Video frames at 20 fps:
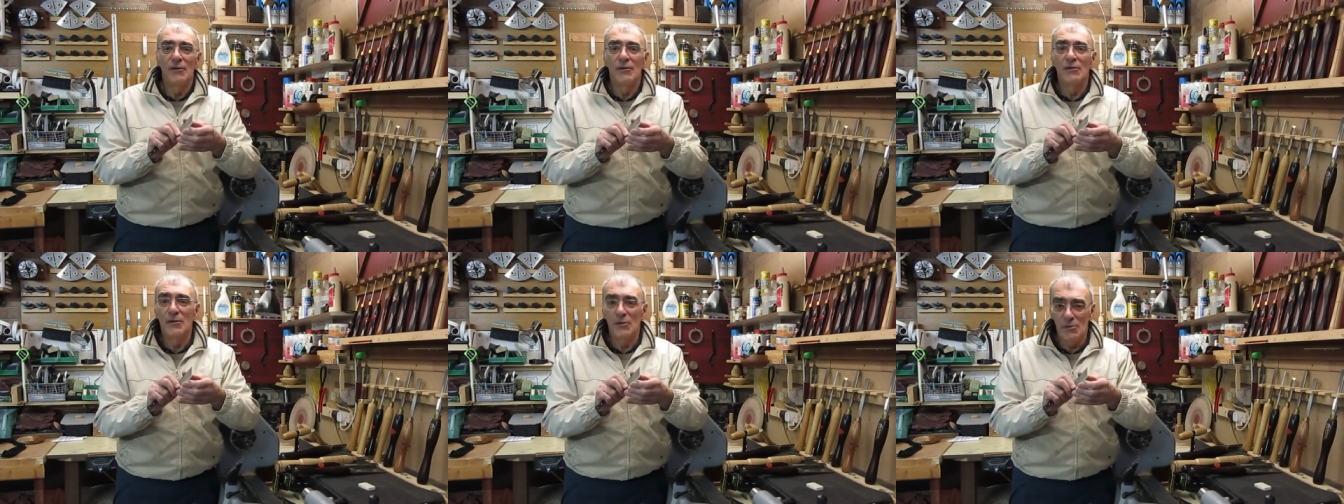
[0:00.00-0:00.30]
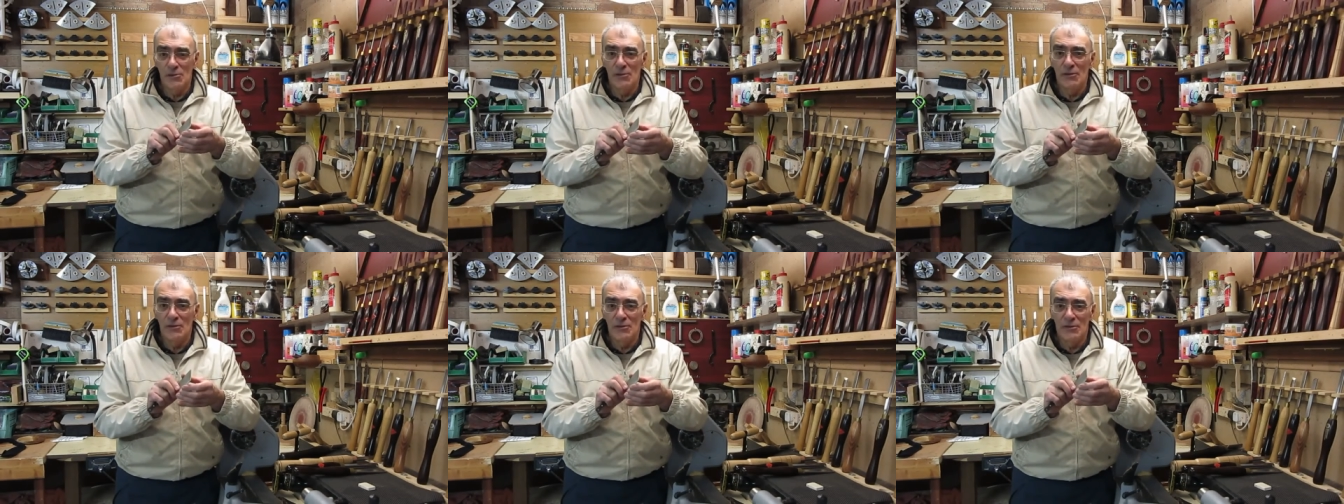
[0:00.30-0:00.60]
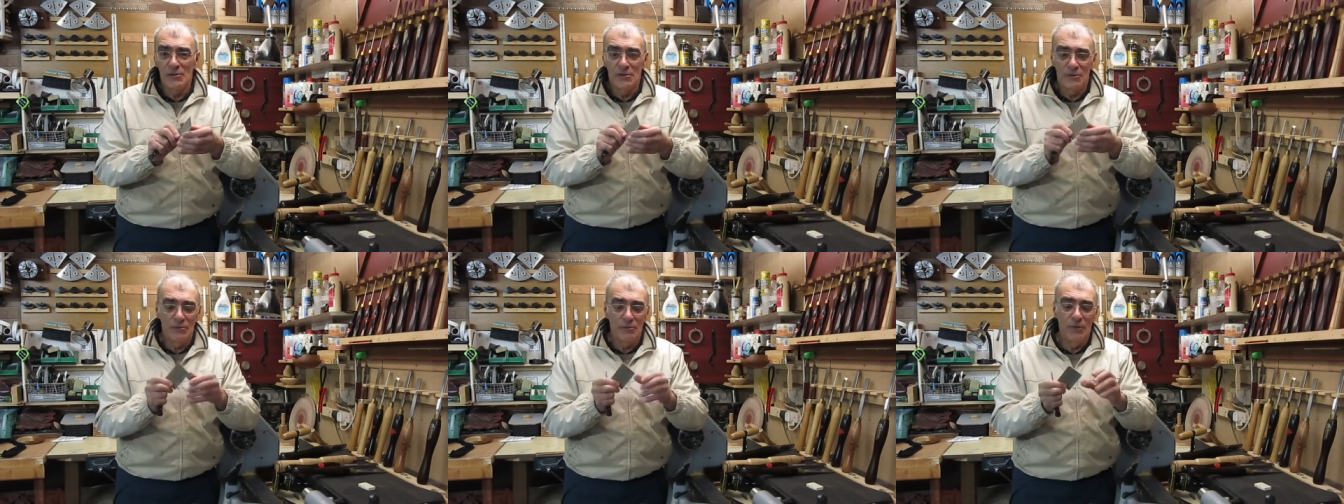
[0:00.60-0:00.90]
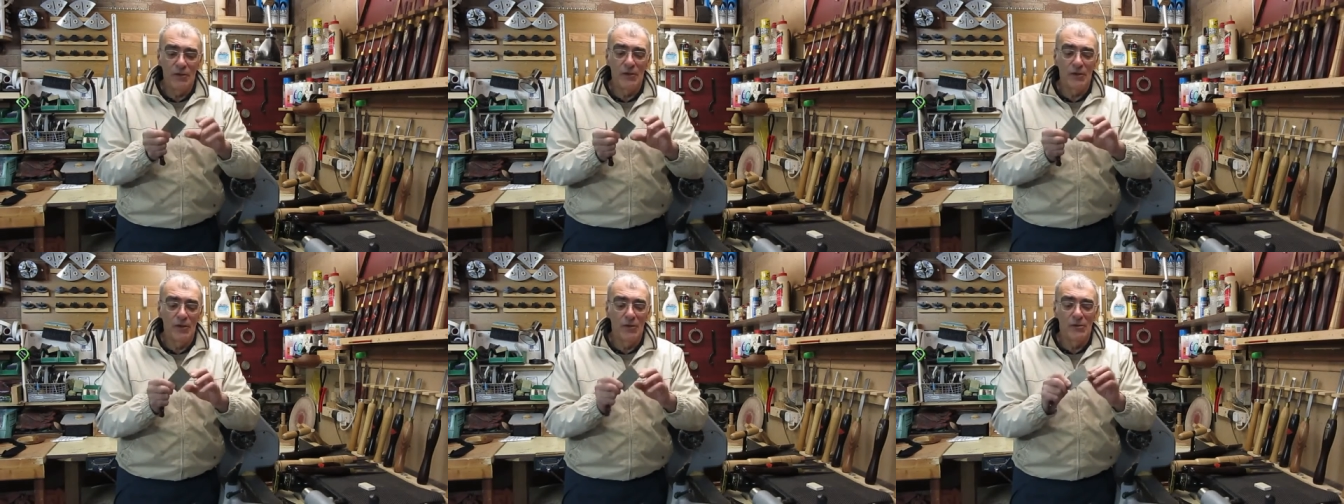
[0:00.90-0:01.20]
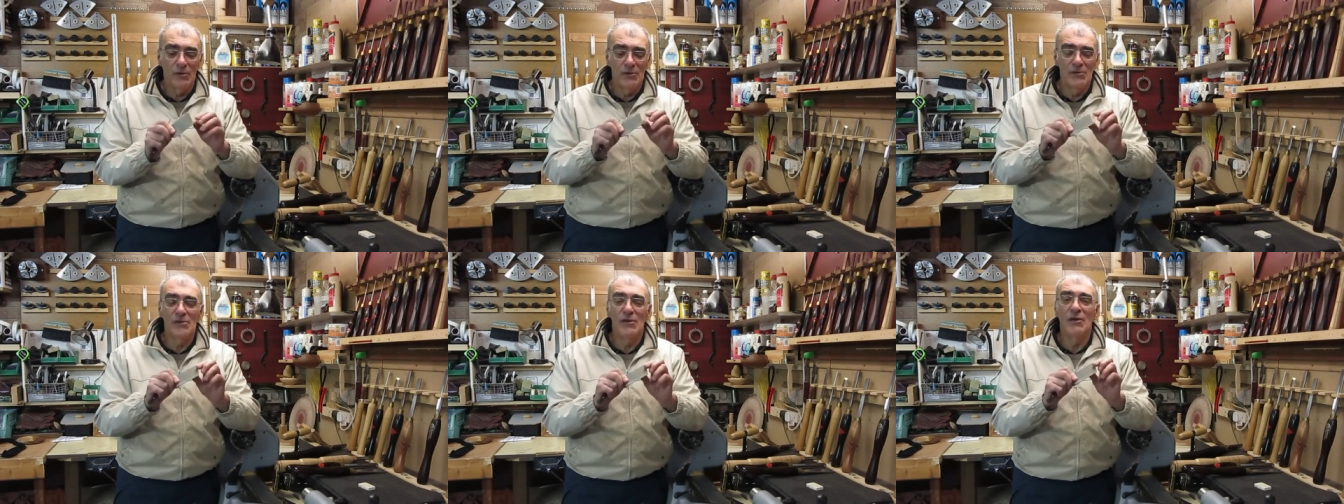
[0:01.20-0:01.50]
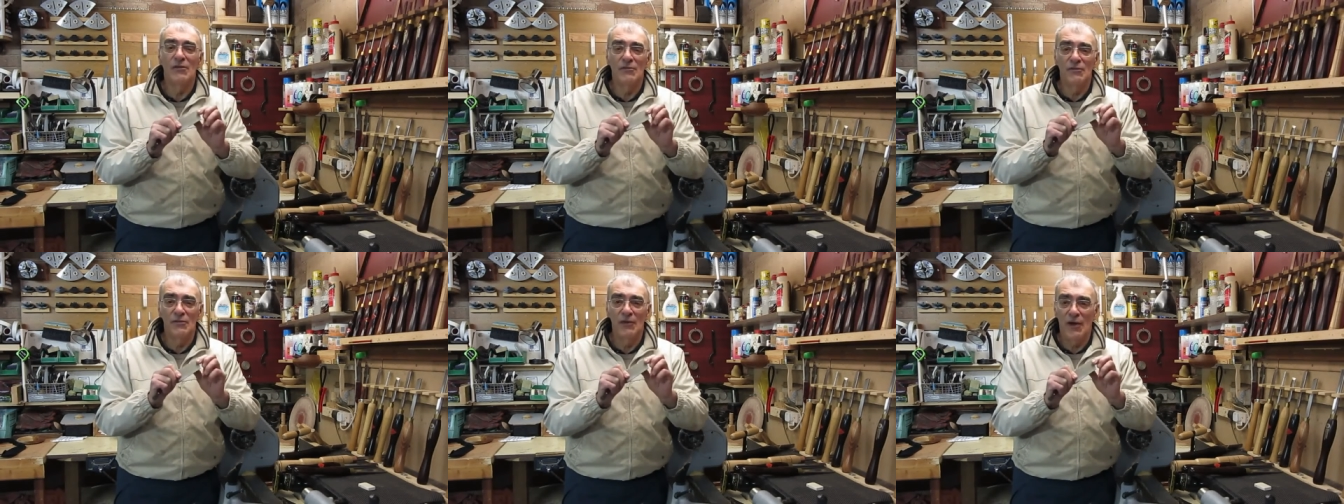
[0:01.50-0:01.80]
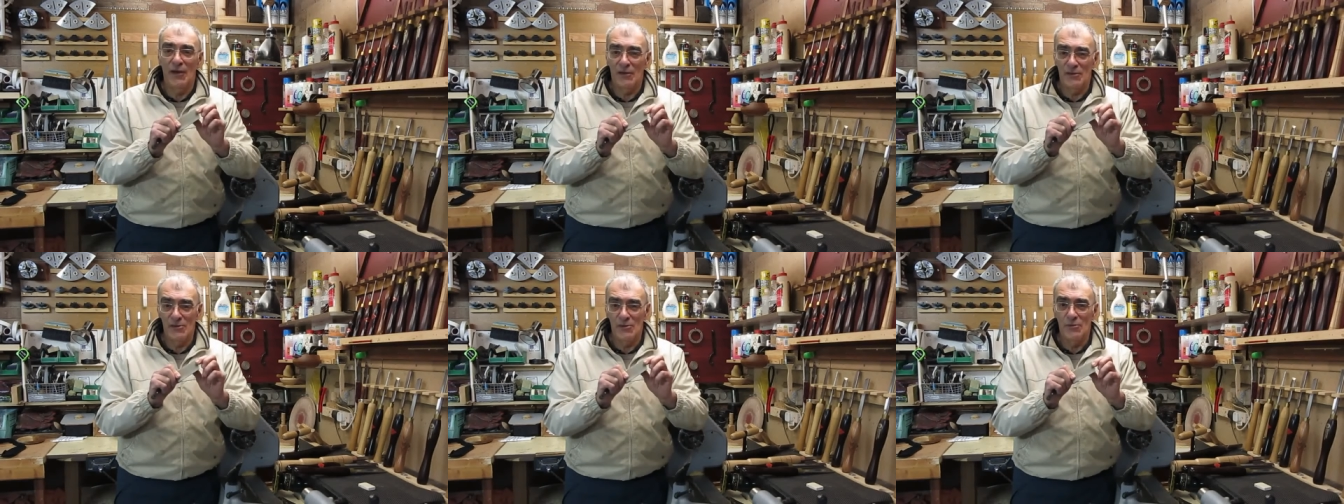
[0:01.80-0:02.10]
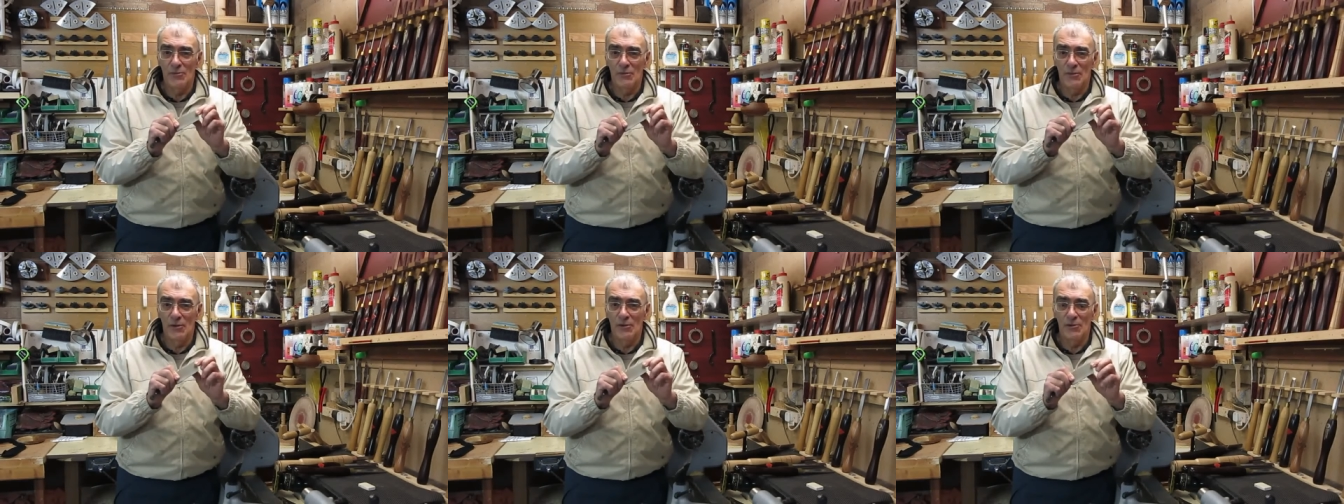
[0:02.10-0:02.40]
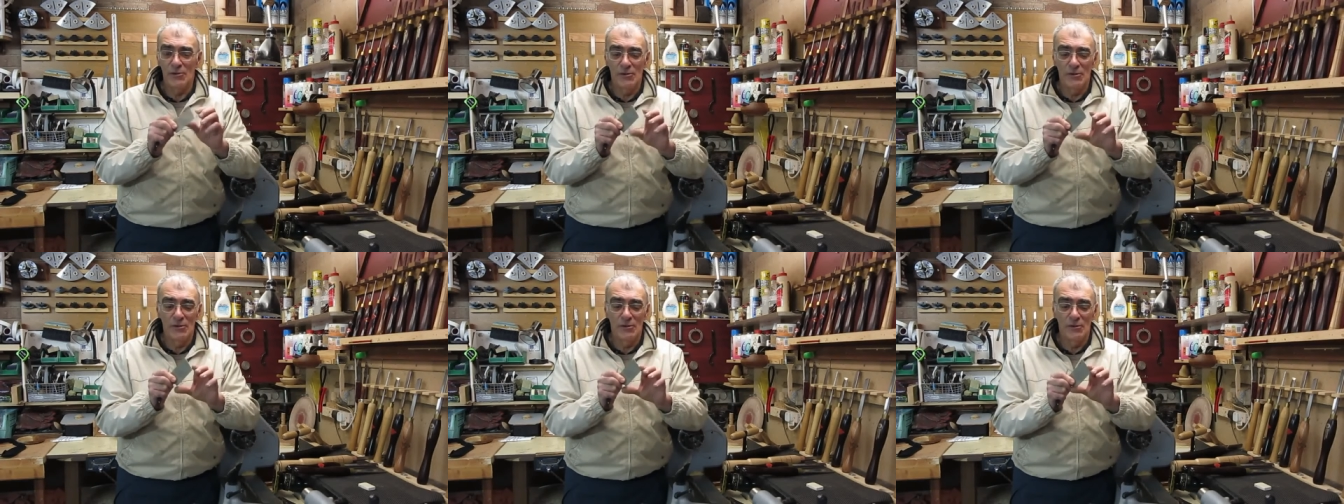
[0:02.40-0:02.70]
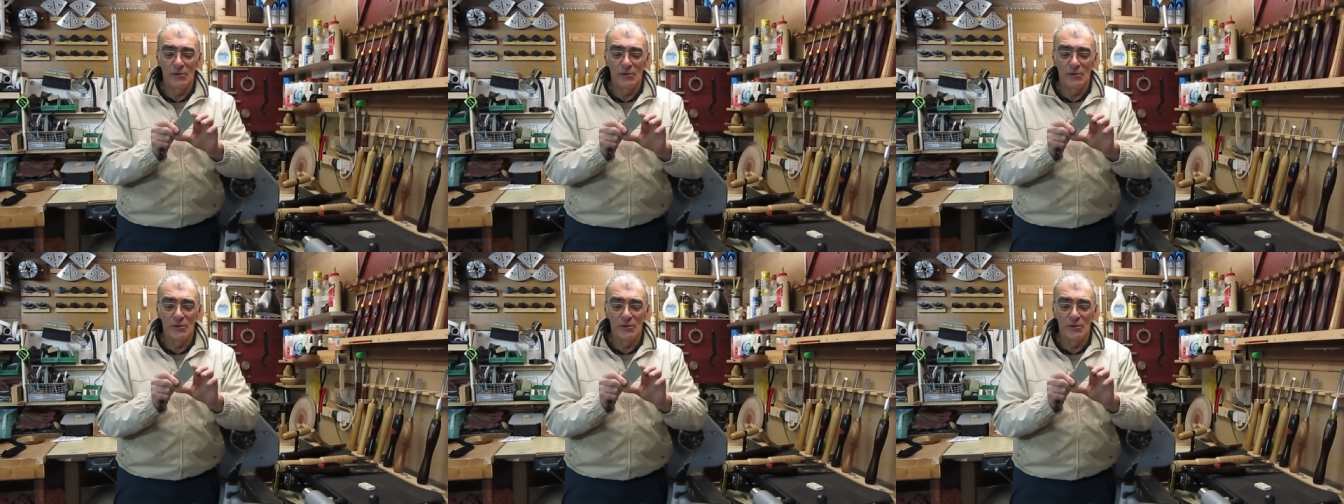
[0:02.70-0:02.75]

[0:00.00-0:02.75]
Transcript: useless because it flexed too much.